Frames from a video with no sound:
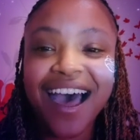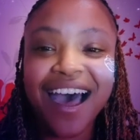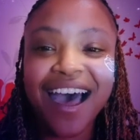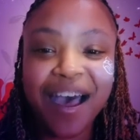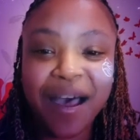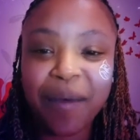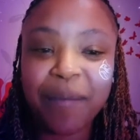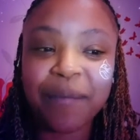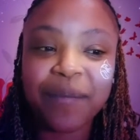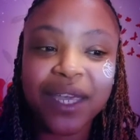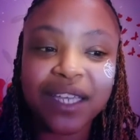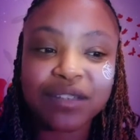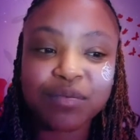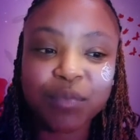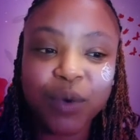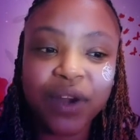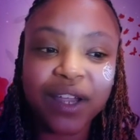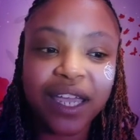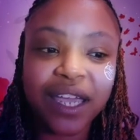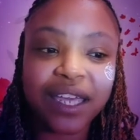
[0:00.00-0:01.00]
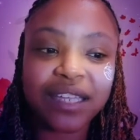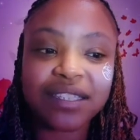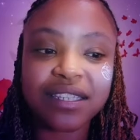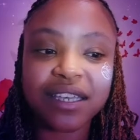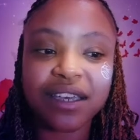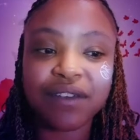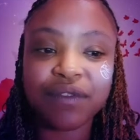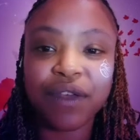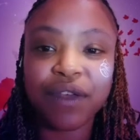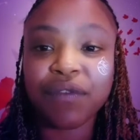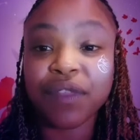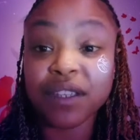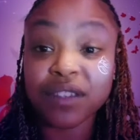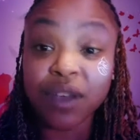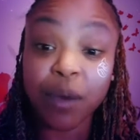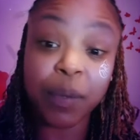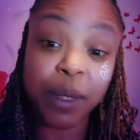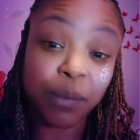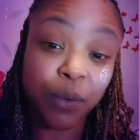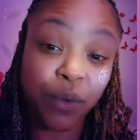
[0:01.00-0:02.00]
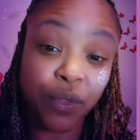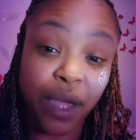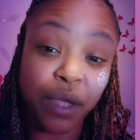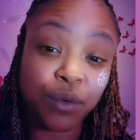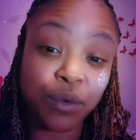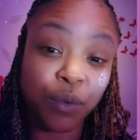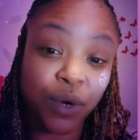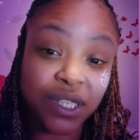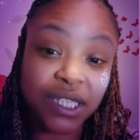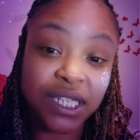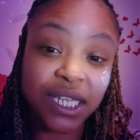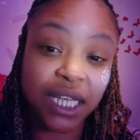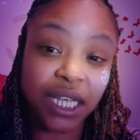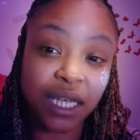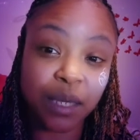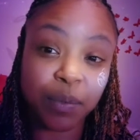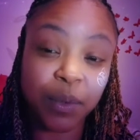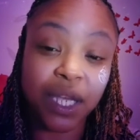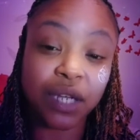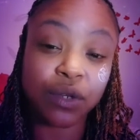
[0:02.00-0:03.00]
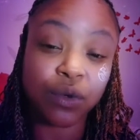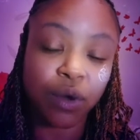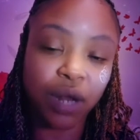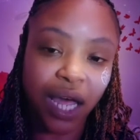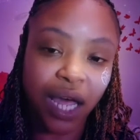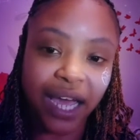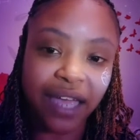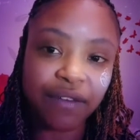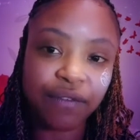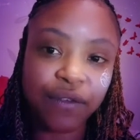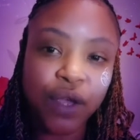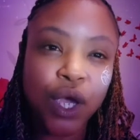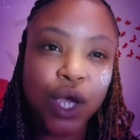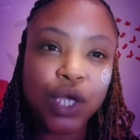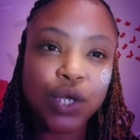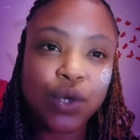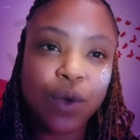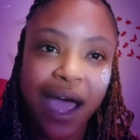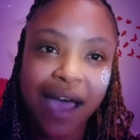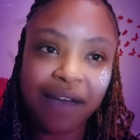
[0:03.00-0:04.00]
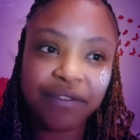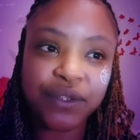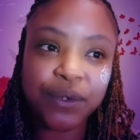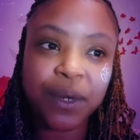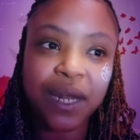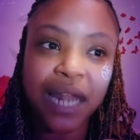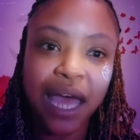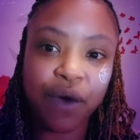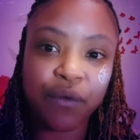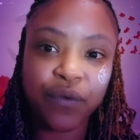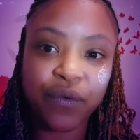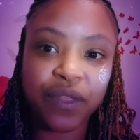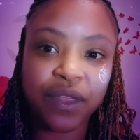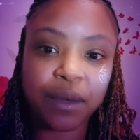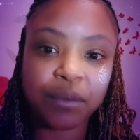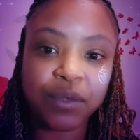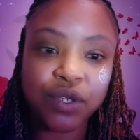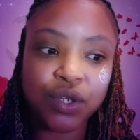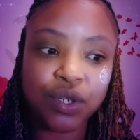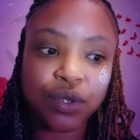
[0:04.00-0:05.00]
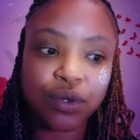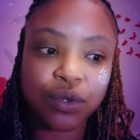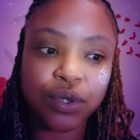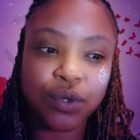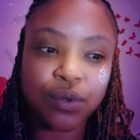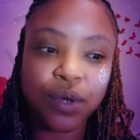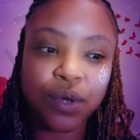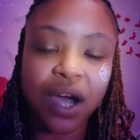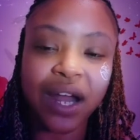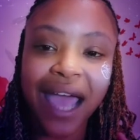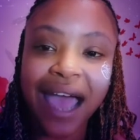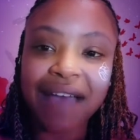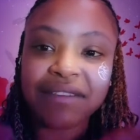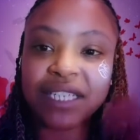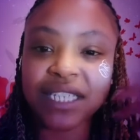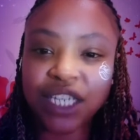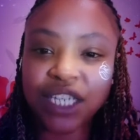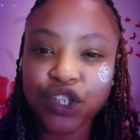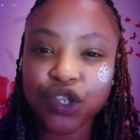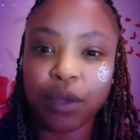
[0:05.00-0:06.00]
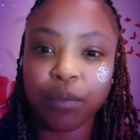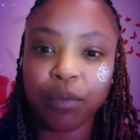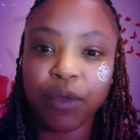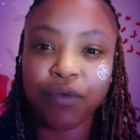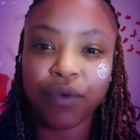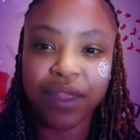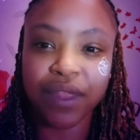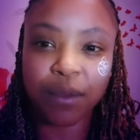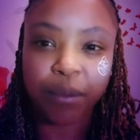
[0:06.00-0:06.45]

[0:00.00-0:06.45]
It's more a case of, if these are people that you want to keep in your life, you have to allow for them to, you kind of have to teach them the rhythm